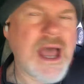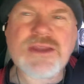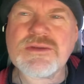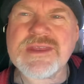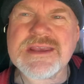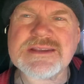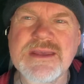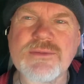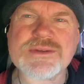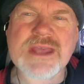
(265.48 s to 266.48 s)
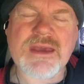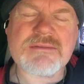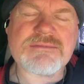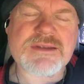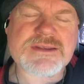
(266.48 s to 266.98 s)
I do these devos
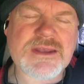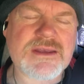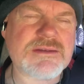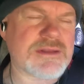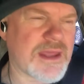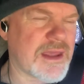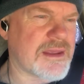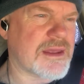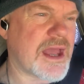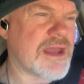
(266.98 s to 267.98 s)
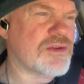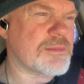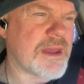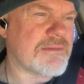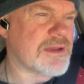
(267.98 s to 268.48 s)
every single day. I do
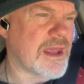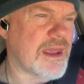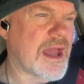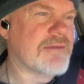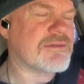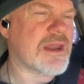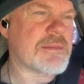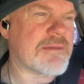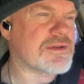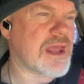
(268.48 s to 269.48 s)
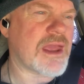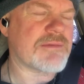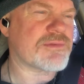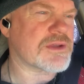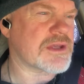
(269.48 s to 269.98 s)
them every day. I've done them every day
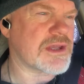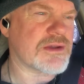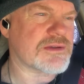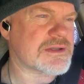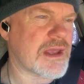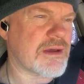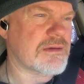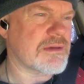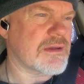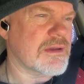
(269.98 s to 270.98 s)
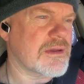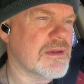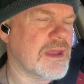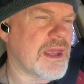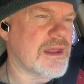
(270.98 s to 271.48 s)
for years now.
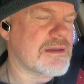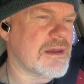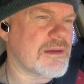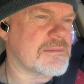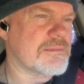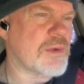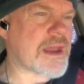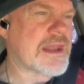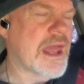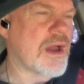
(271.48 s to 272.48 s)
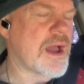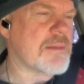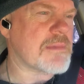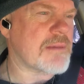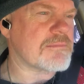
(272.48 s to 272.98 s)
And right now
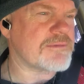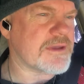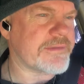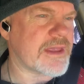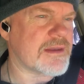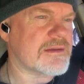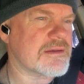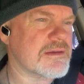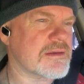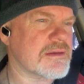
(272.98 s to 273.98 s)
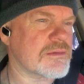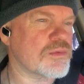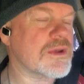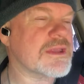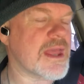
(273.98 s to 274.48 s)
I'm feeling
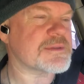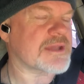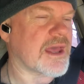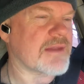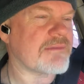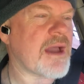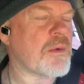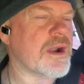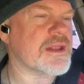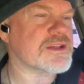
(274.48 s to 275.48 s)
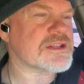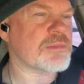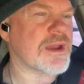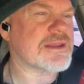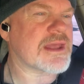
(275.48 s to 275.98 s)
really upset. If I wanted just to
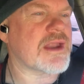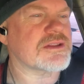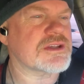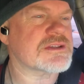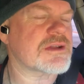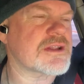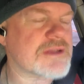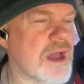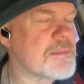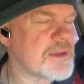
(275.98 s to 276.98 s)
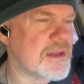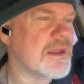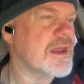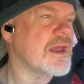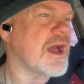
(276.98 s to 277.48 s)
break down and just start sobbing,
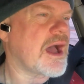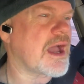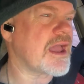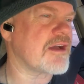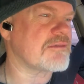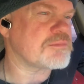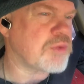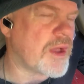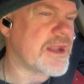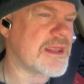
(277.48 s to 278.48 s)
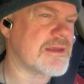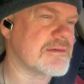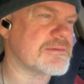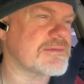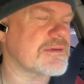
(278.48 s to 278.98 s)
I have plenty
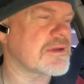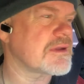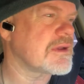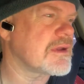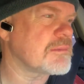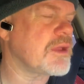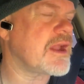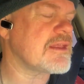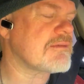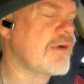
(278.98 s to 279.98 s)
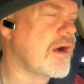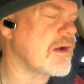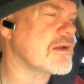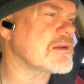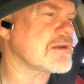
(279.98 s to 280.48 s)
of heart